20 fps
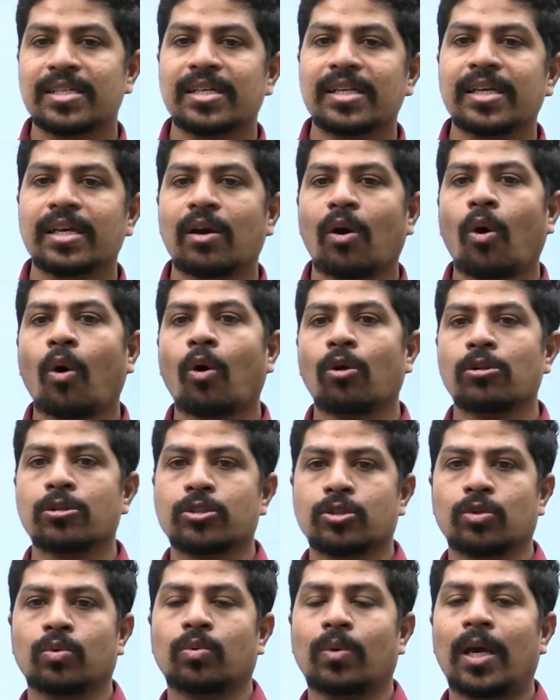degree
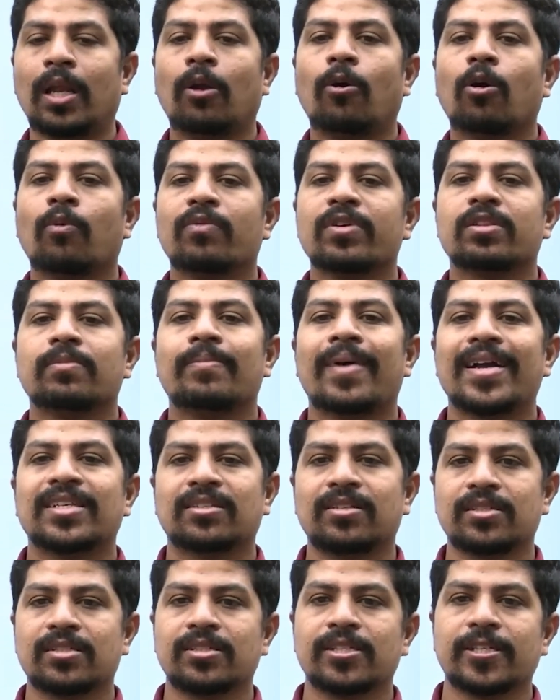also along with
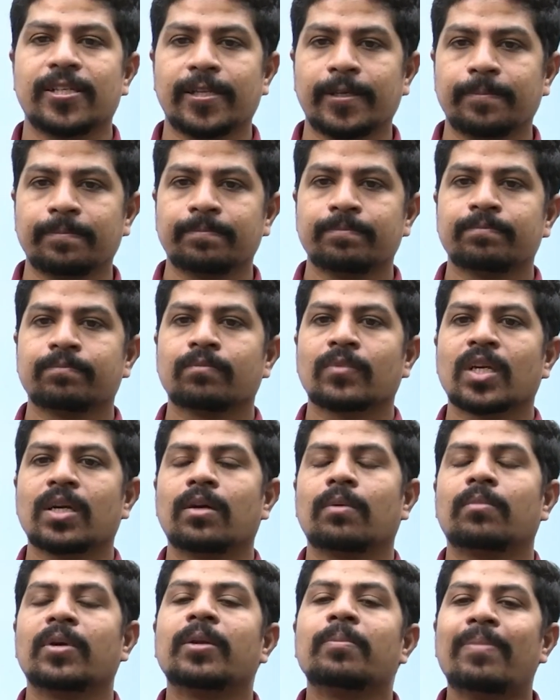bachelor's degree.
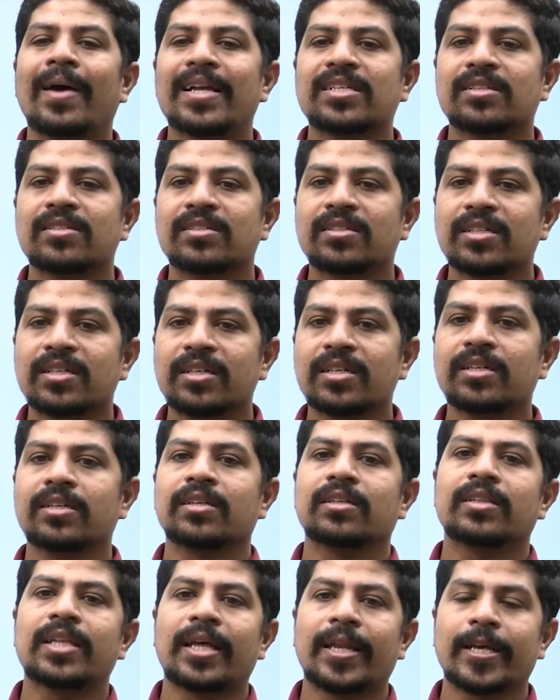In bachelor's degree,
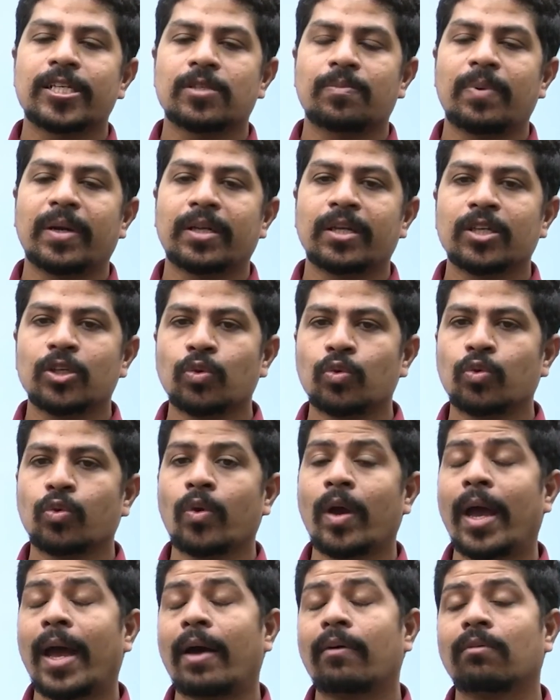they are expecting you to
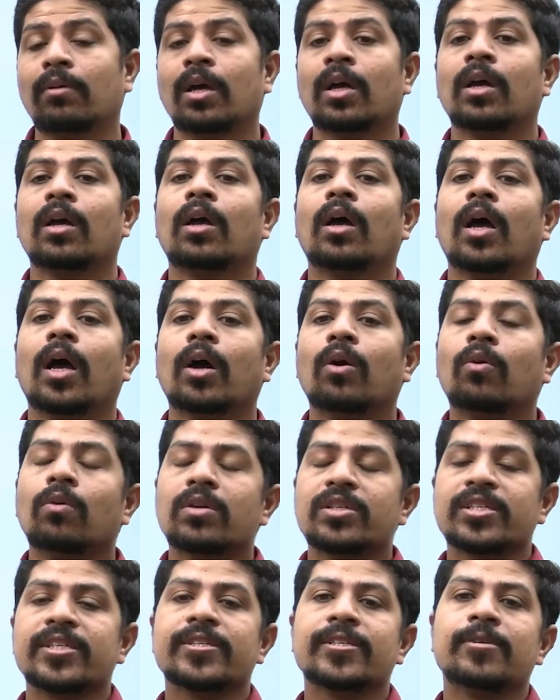have a
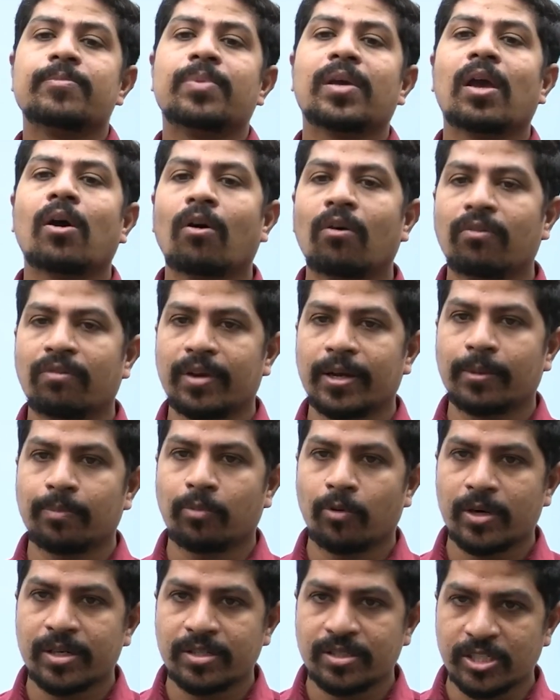good C G P A of eight
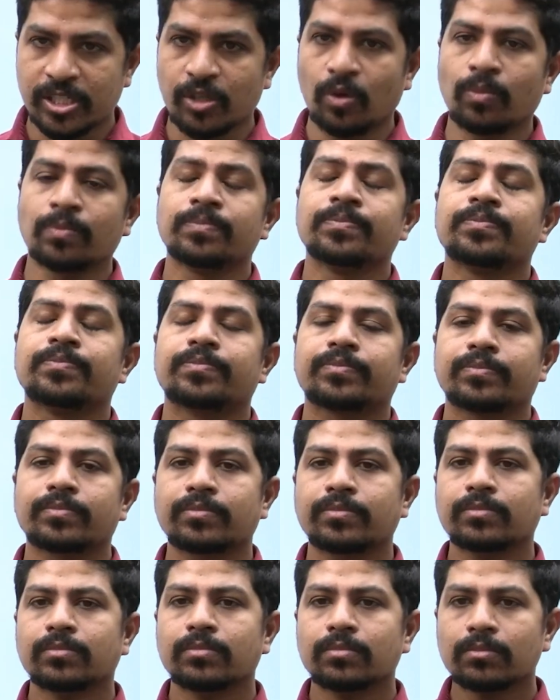point zero,
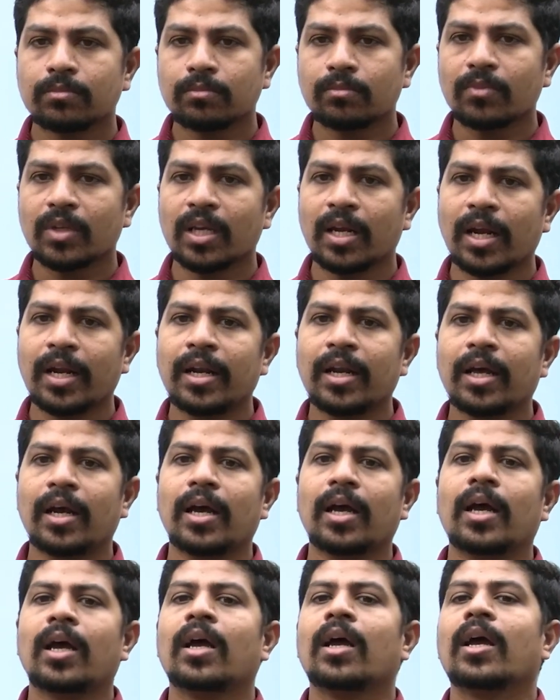and uh,
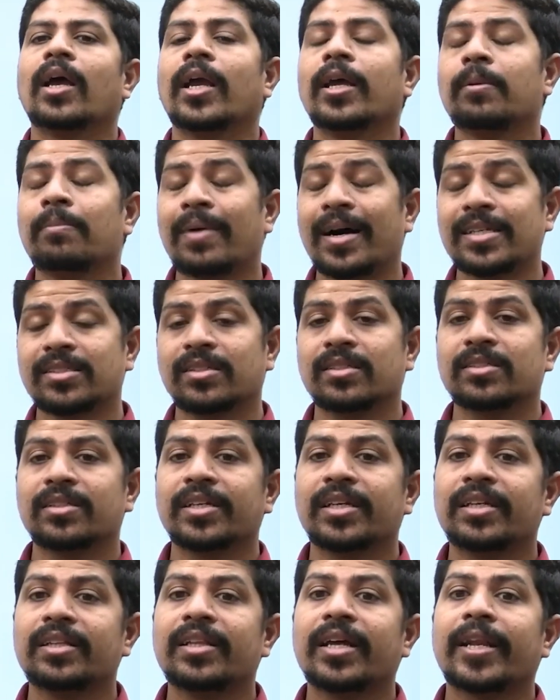in master's
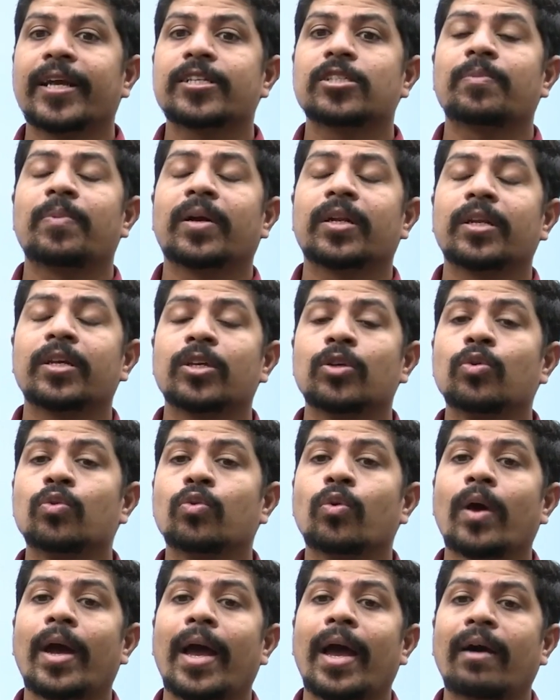degree they are expecting you
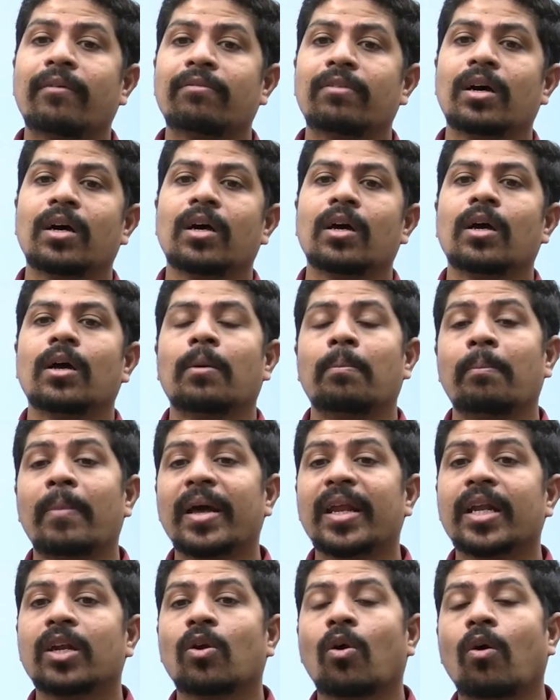to have a
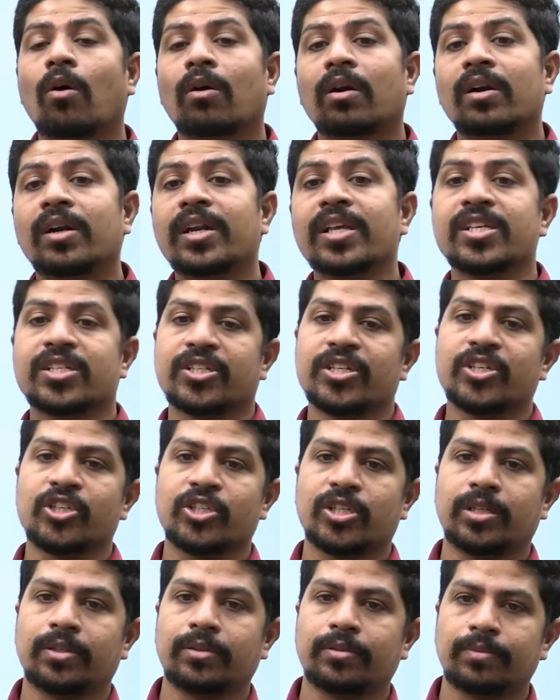merit or
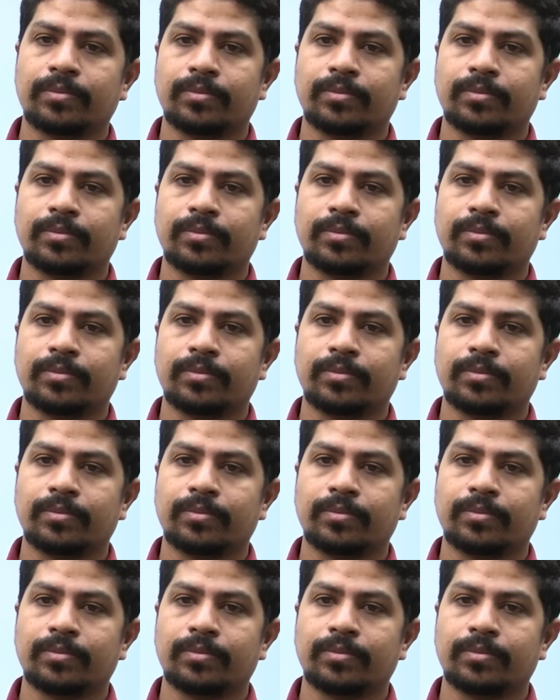distinction,